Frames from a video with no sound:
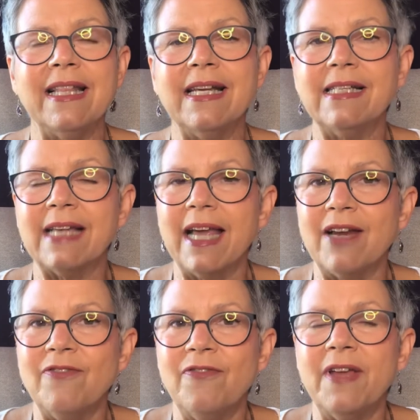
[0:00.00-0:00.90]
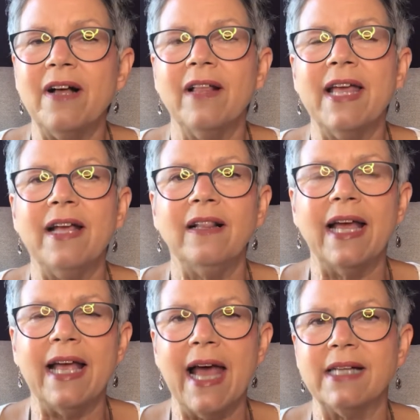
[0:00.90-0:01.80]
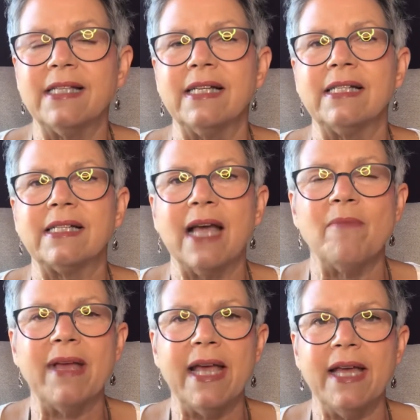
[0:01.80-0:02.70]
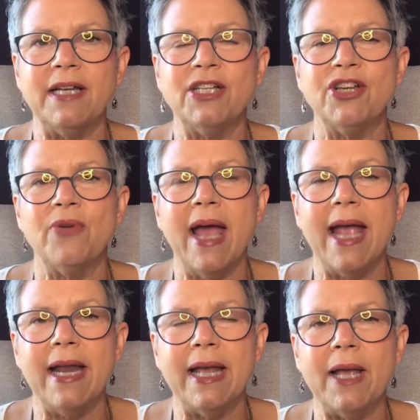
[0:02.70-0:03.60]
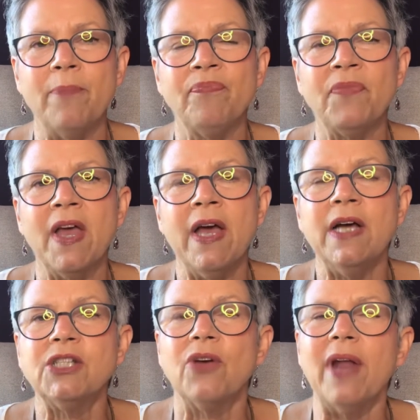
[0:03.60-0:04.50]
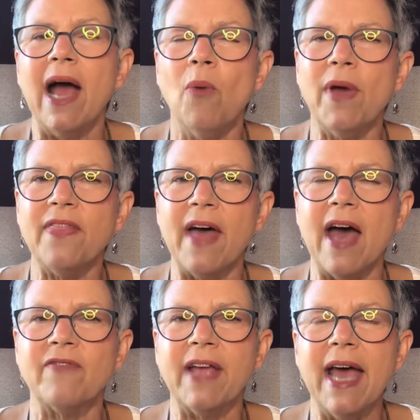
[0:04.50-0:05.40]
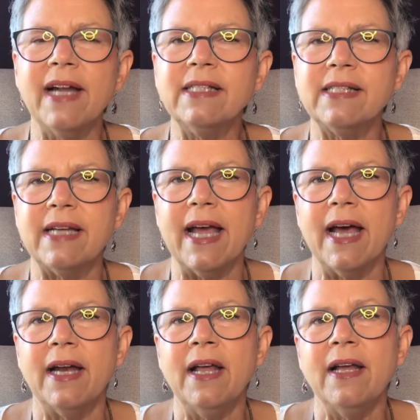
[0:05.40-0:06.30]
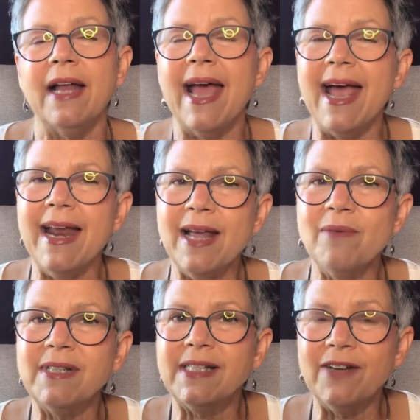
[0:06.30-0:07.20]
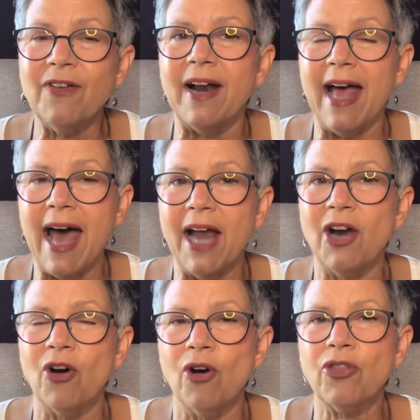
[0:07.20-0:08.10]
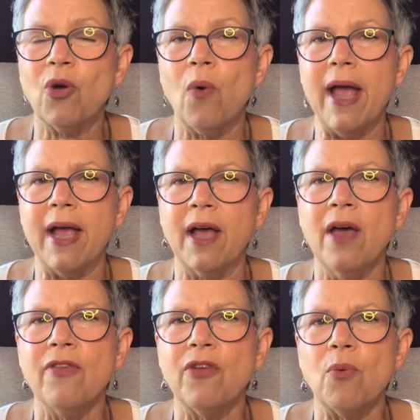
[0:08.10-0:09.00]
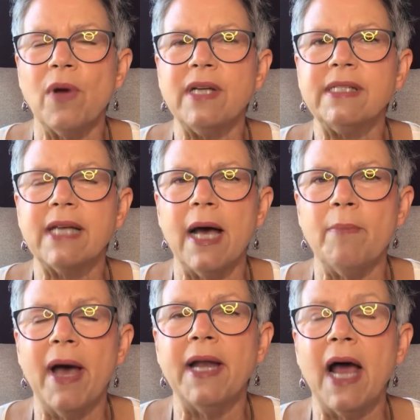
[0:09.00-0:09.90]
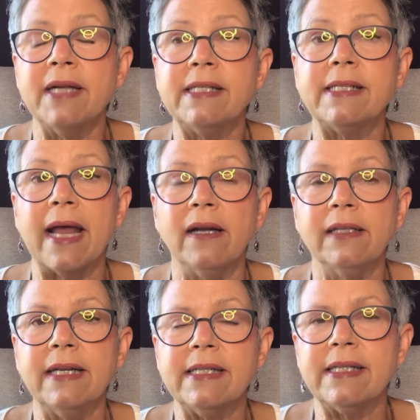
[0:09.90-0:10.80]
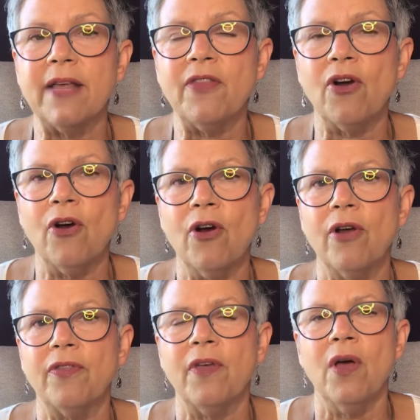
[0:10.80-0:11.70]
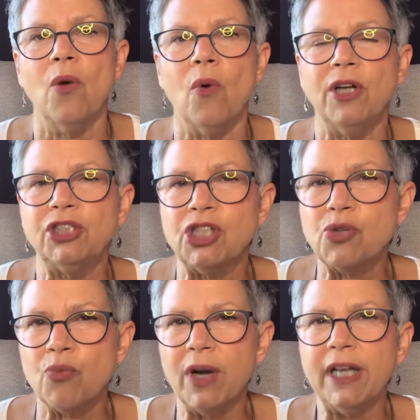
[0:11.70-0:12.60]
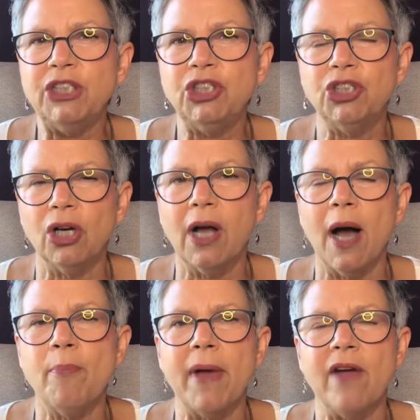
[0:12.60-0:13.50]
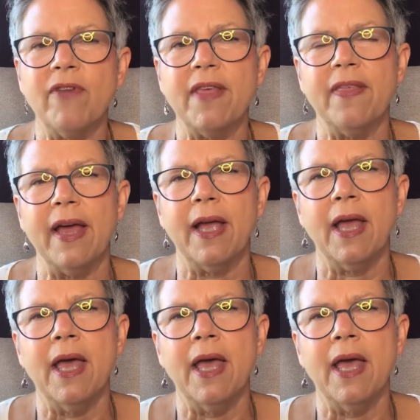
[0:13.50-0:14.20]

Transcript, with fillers: to this, I can feel healing essence coming into Haiti. So now with Afghanistan, now Haiti, it was different. It had an earthquake. There was um, an unsettledness in the earth where it just really shook up everything.